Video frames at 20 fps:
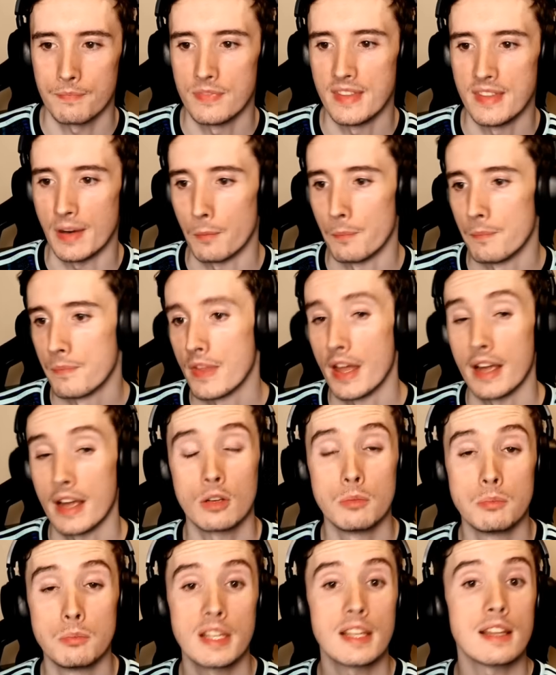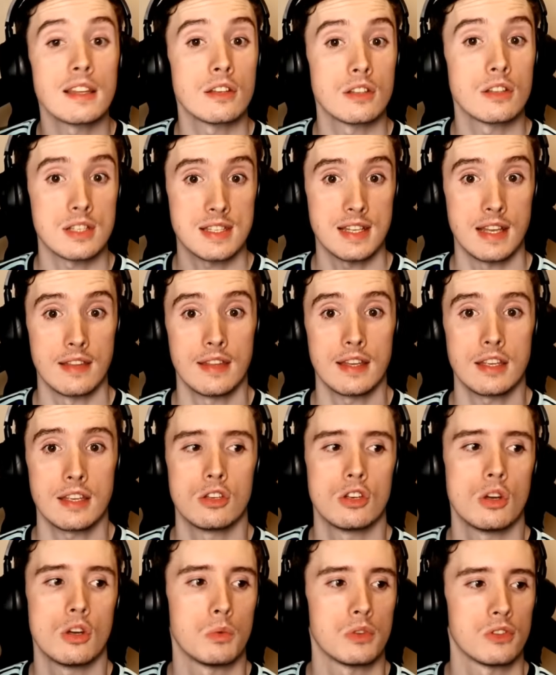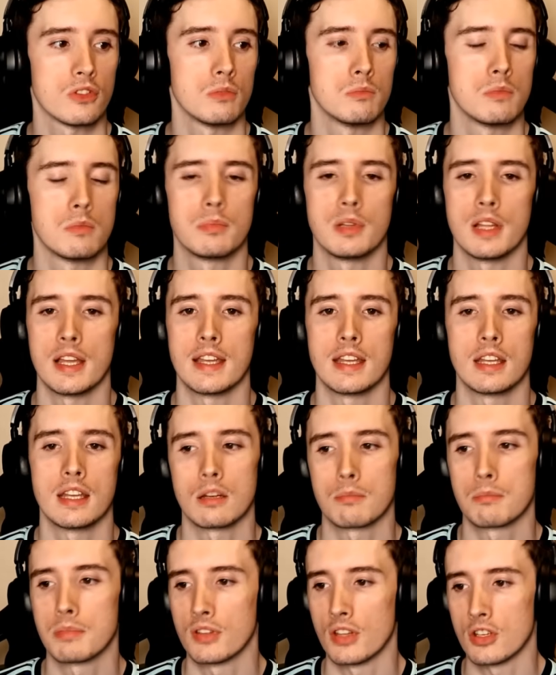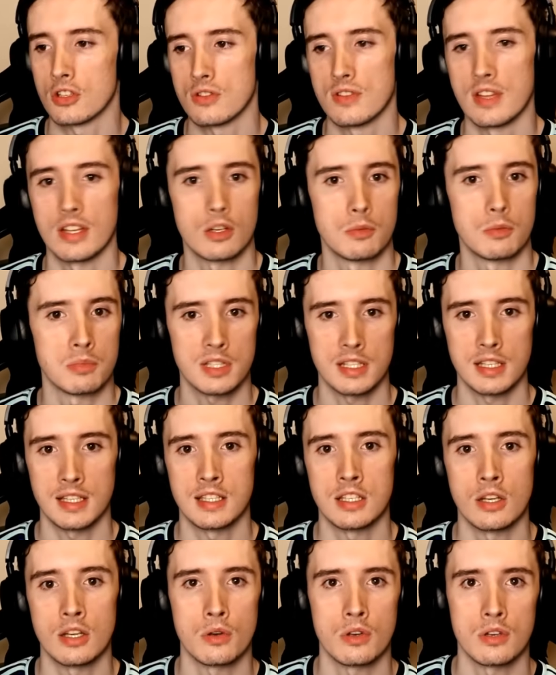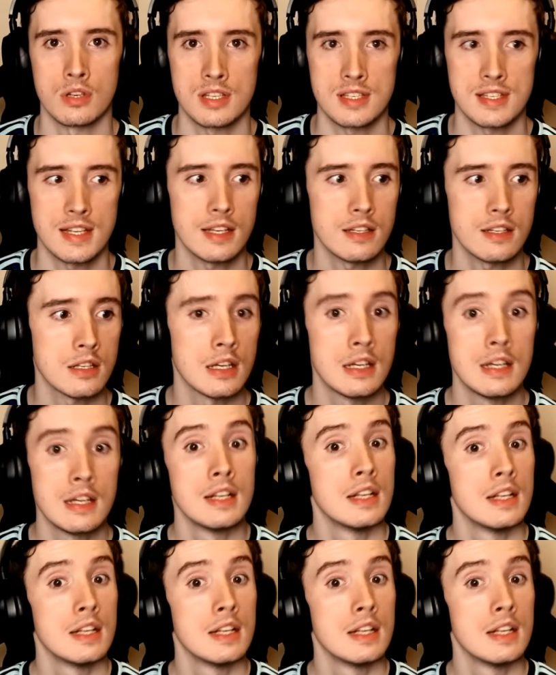Now, I completely understand that. You don't want someone playing in a position they completely don't understand.